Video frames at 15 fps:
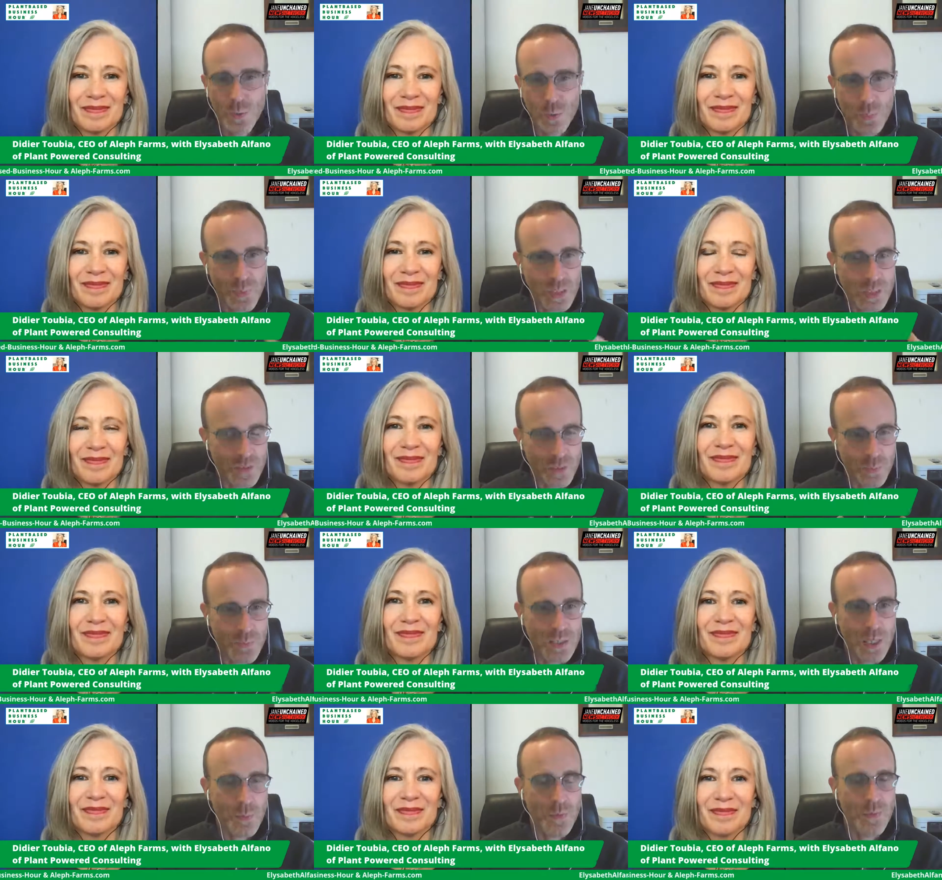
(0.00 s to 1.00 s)
Speaker 1: which would be some
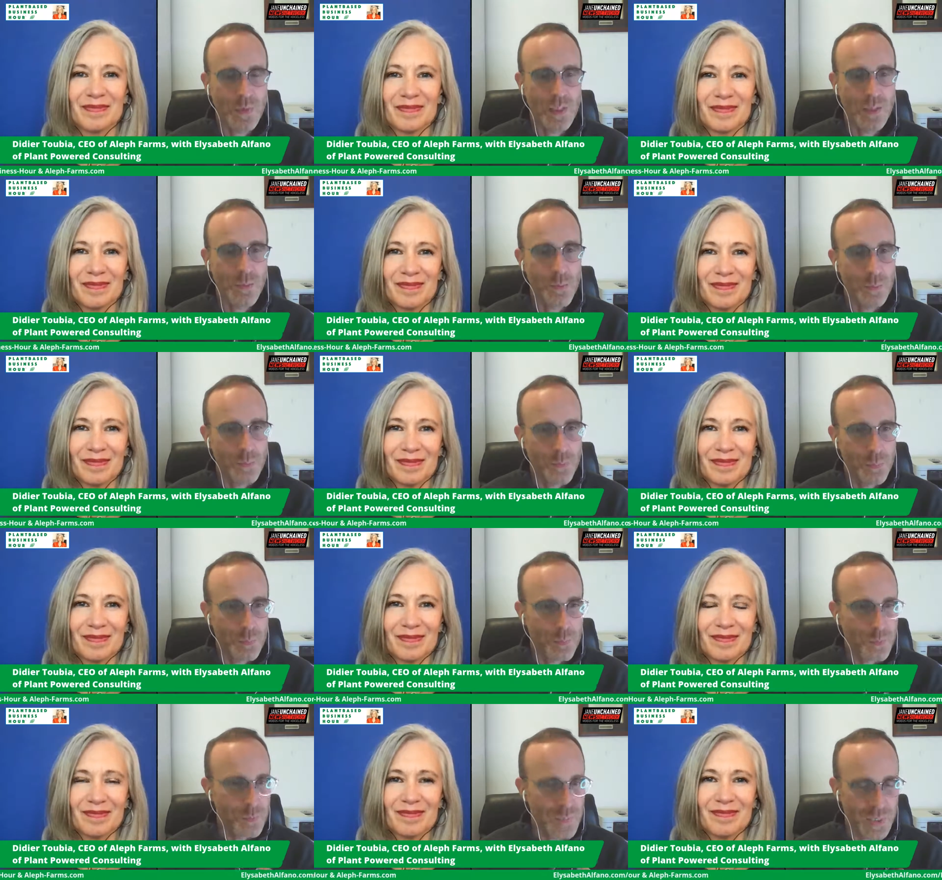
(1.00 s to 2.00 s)
type of a um,
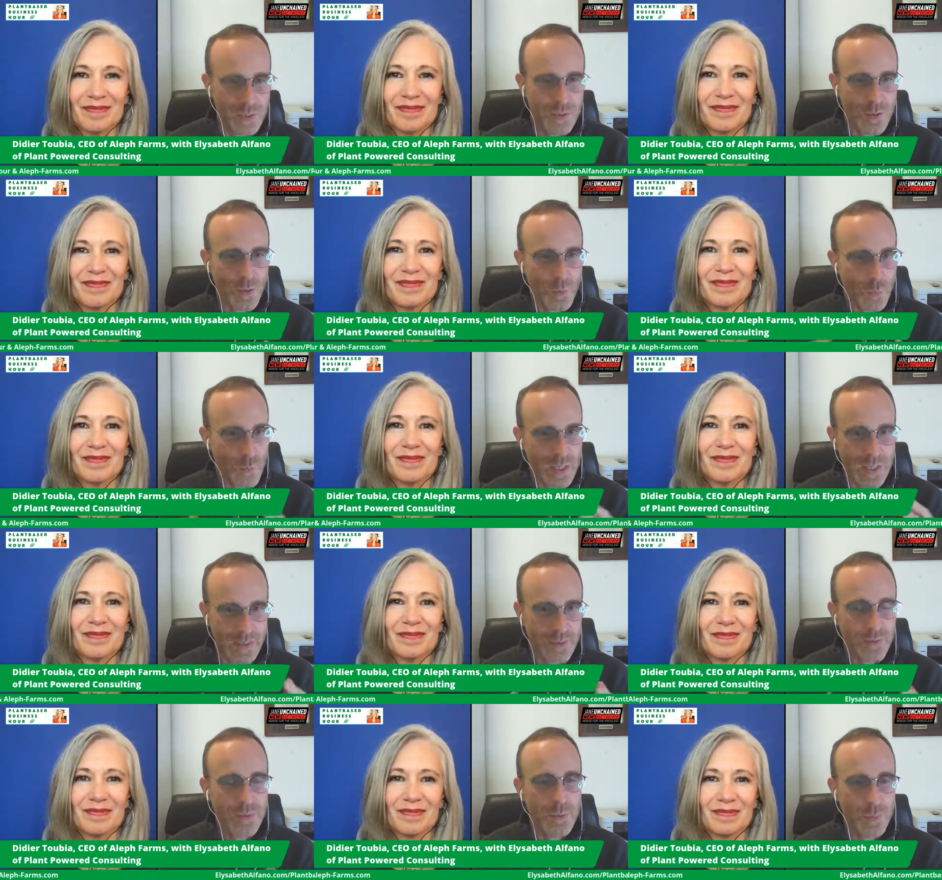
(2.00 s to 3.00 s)
mix or
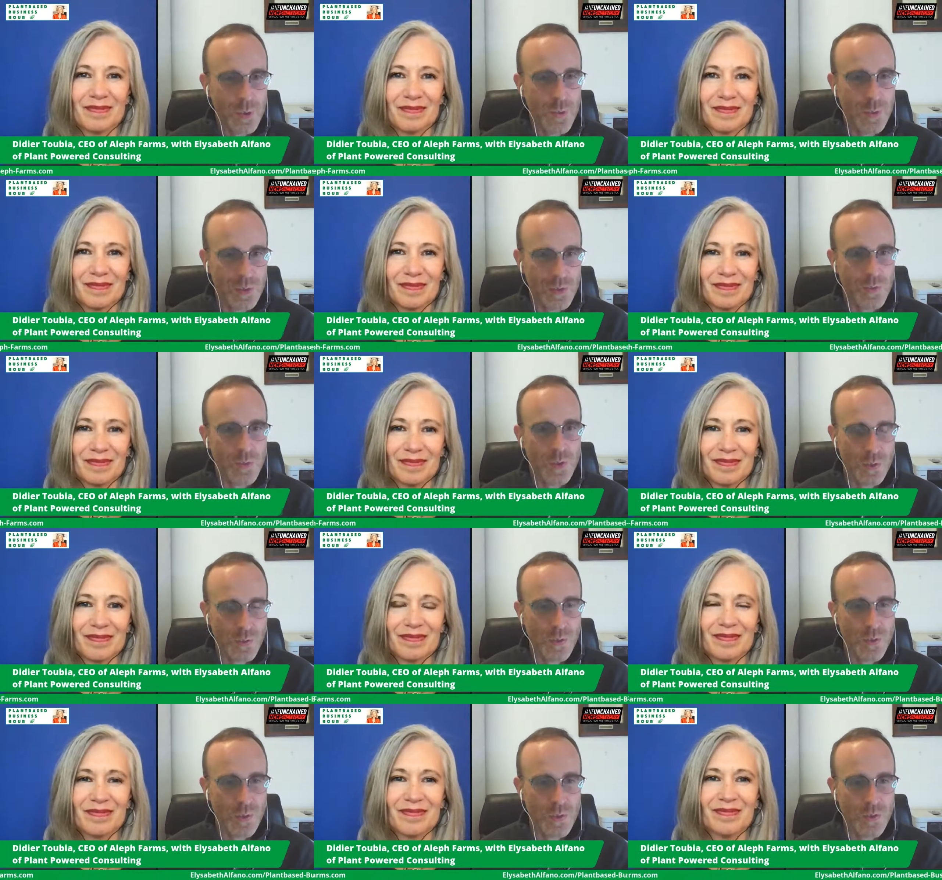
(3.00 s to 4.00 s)
blend between different
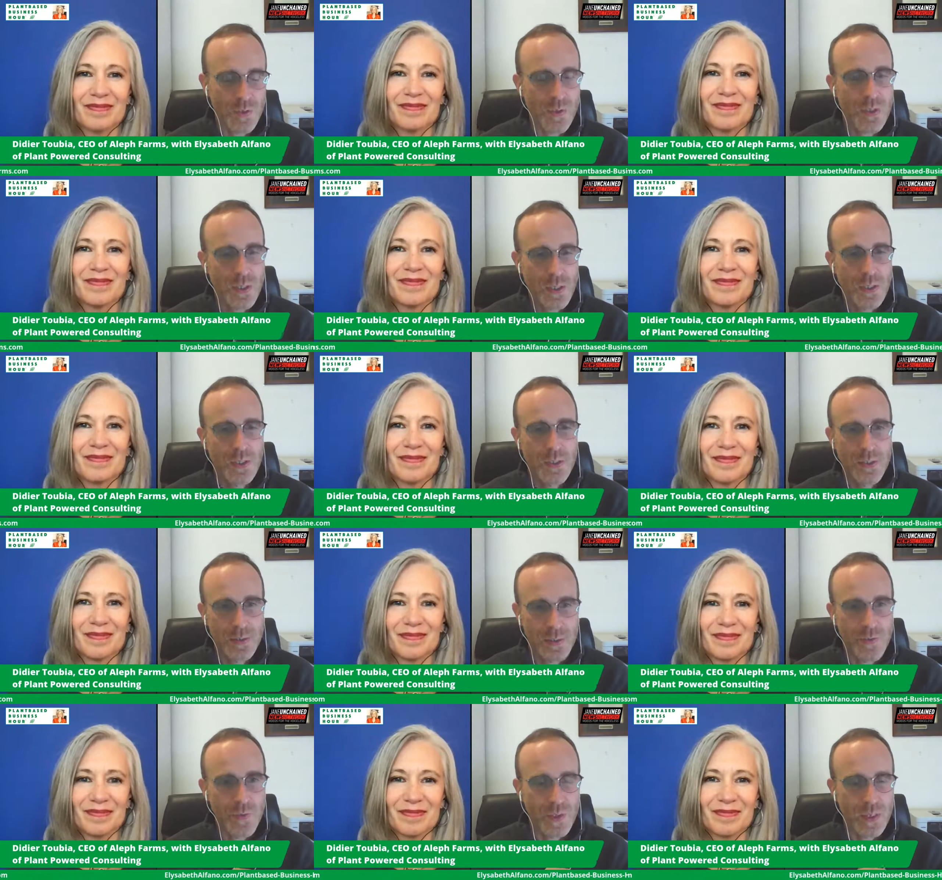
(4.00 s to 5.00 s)
solutions.
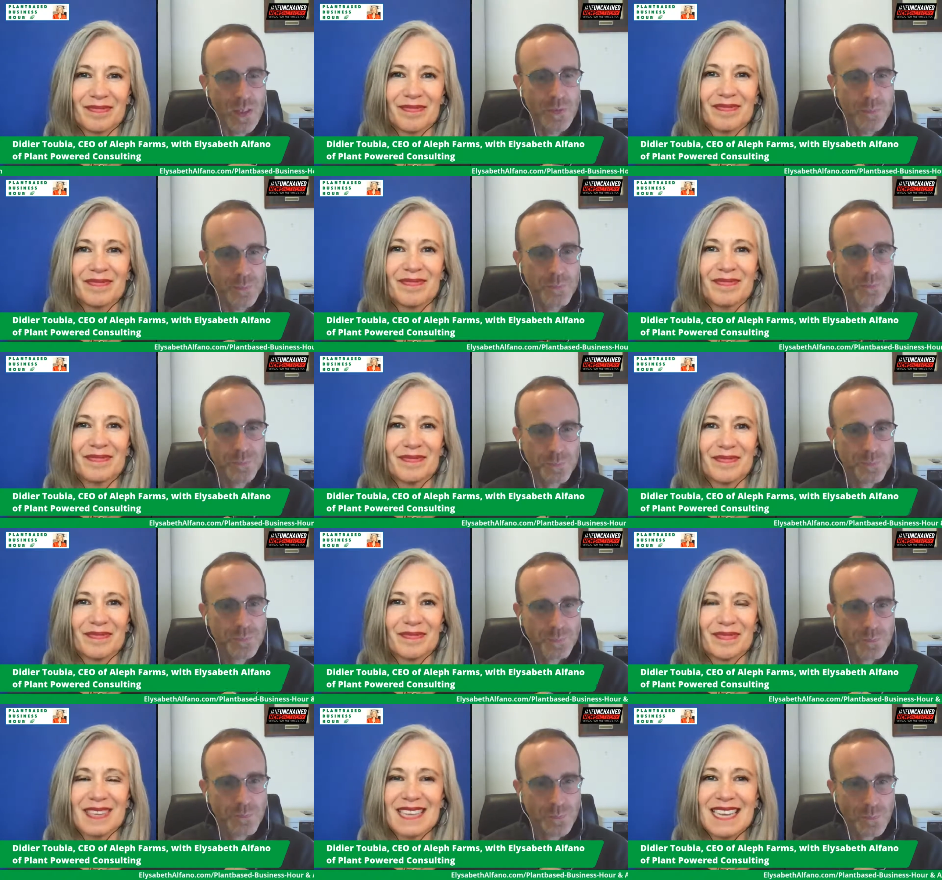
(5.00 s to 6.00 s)
Definitely.
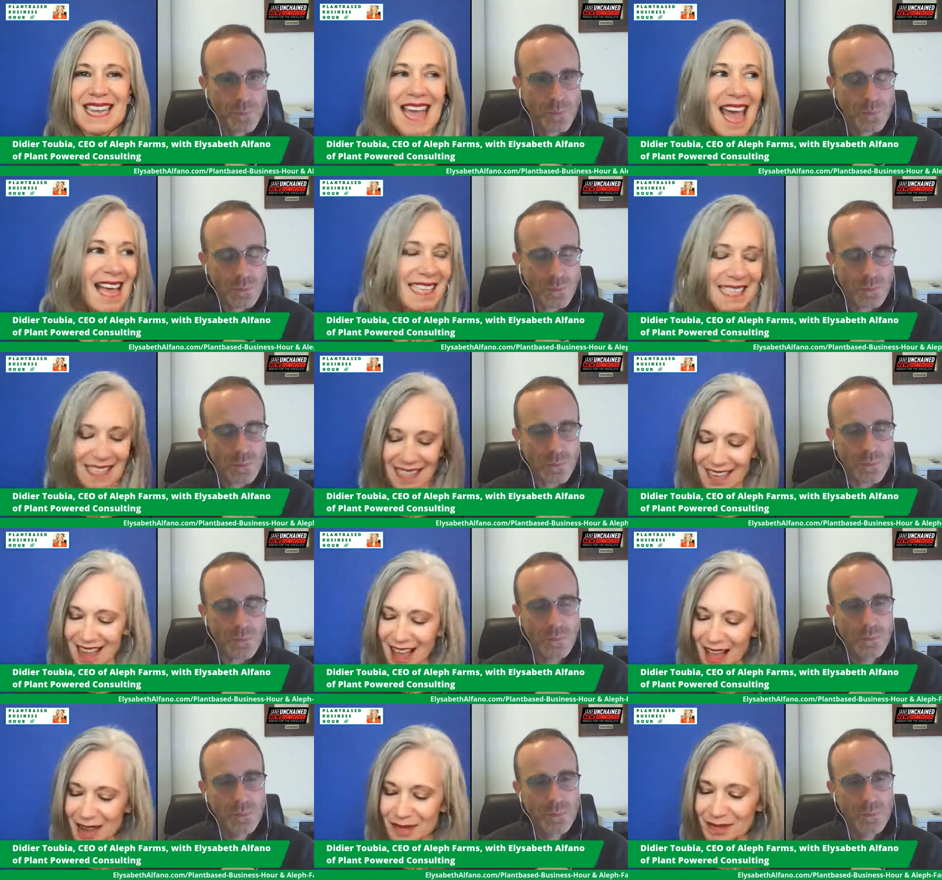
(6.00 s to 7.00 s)
Speaker 2: Yes.
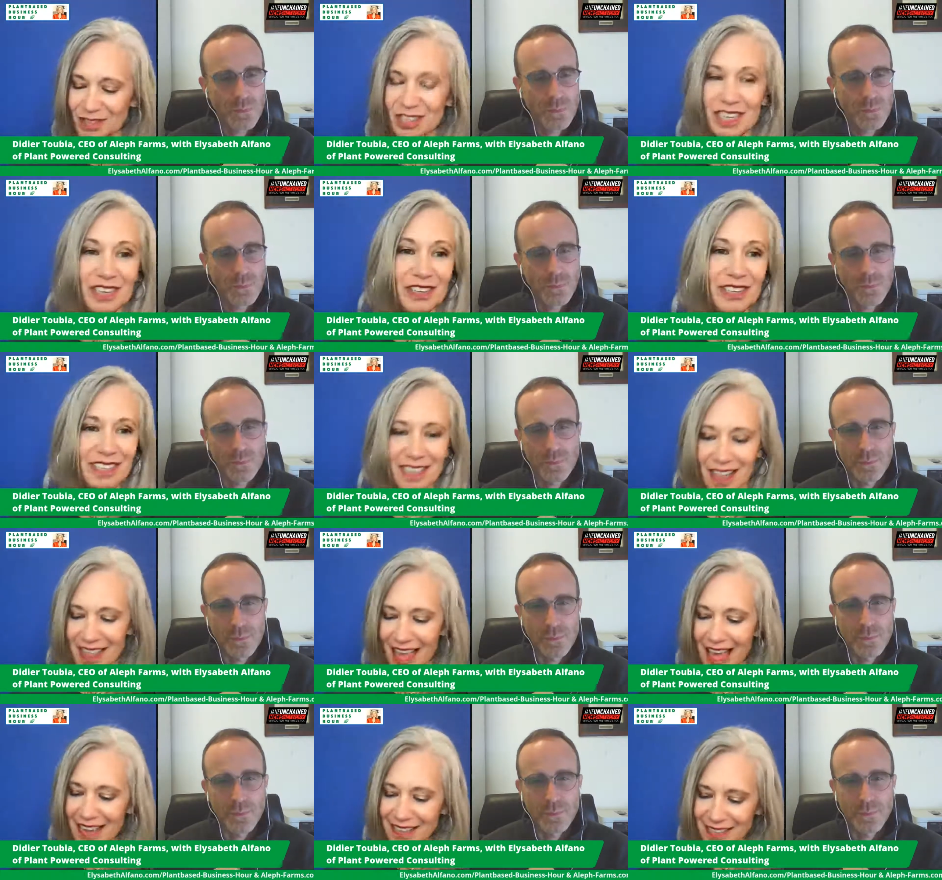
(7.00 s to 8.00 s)
Uh, cheers to
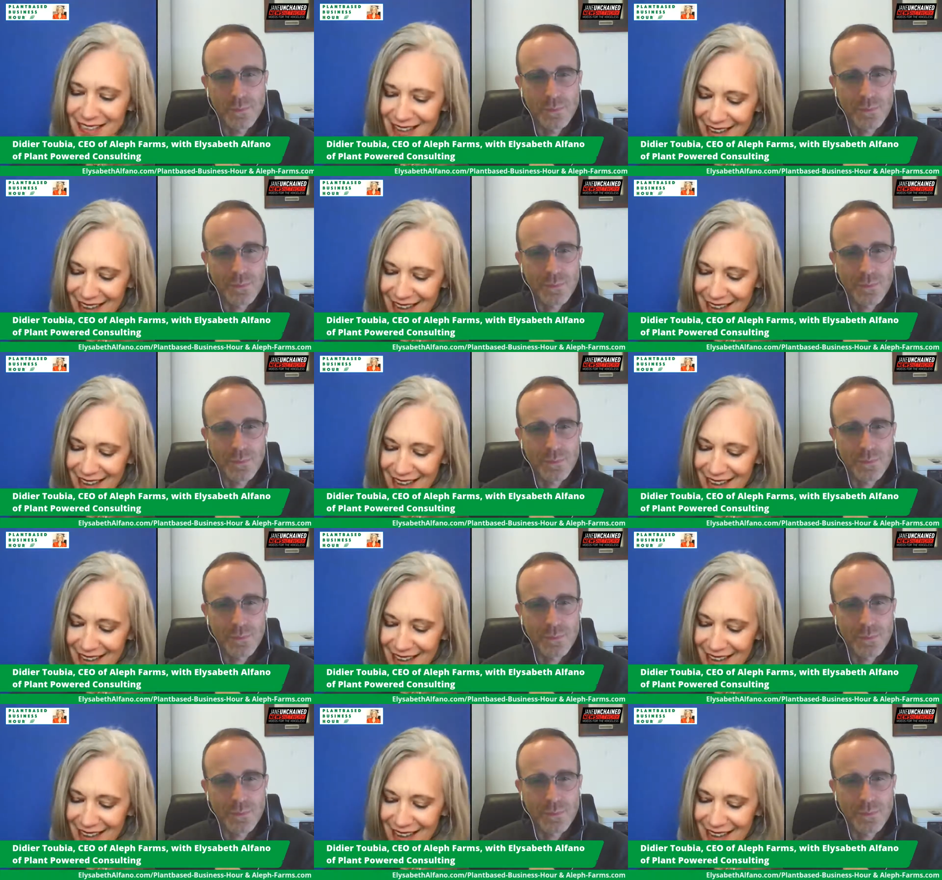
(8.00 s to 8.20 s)
that.